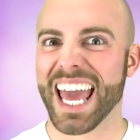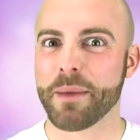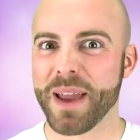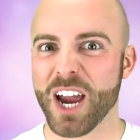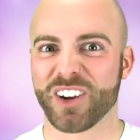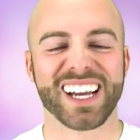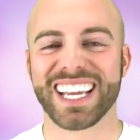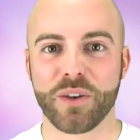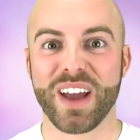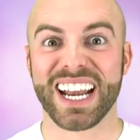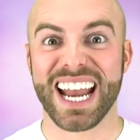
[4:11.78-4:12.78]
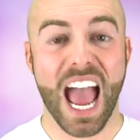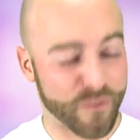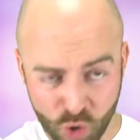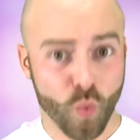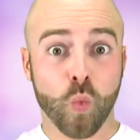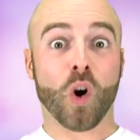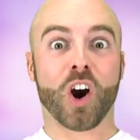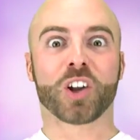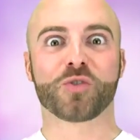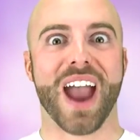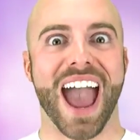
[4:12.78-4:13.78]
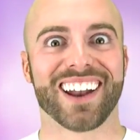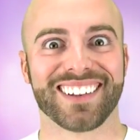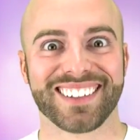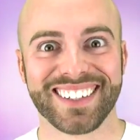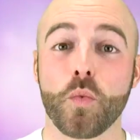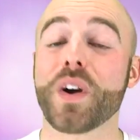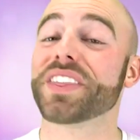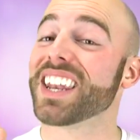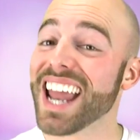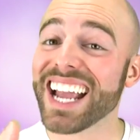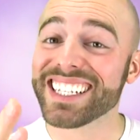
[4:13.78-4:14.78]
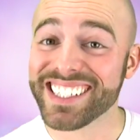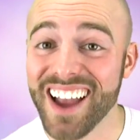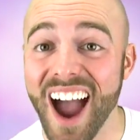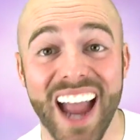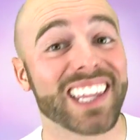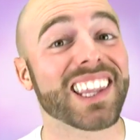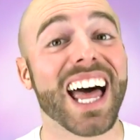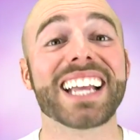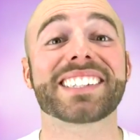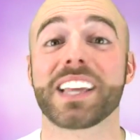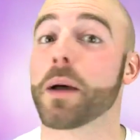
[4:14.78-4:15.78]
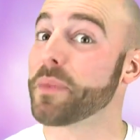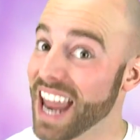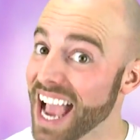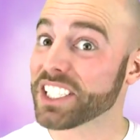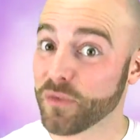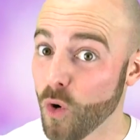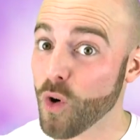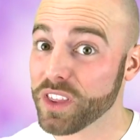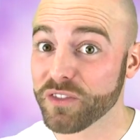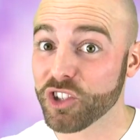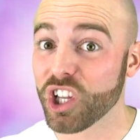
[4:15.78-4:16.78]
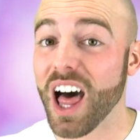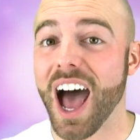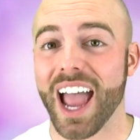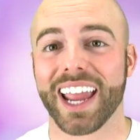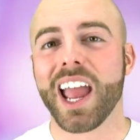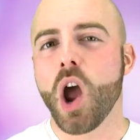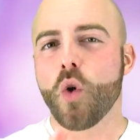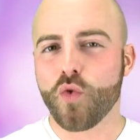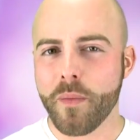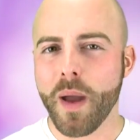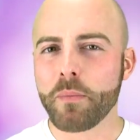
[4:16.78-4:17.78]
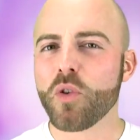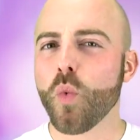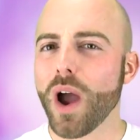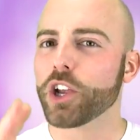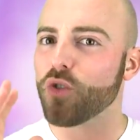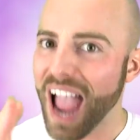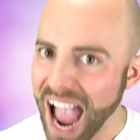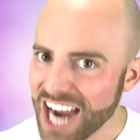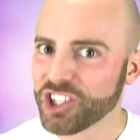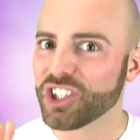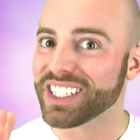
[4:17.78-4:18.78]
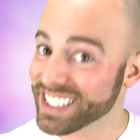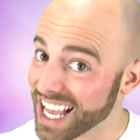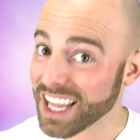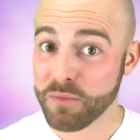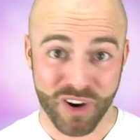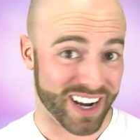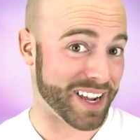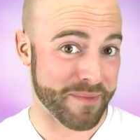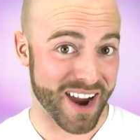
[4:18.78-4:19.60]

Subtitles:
again, America, get ready to have your world rattled. When the night sky lights up next 4th of July, remember what you're actually celebrating,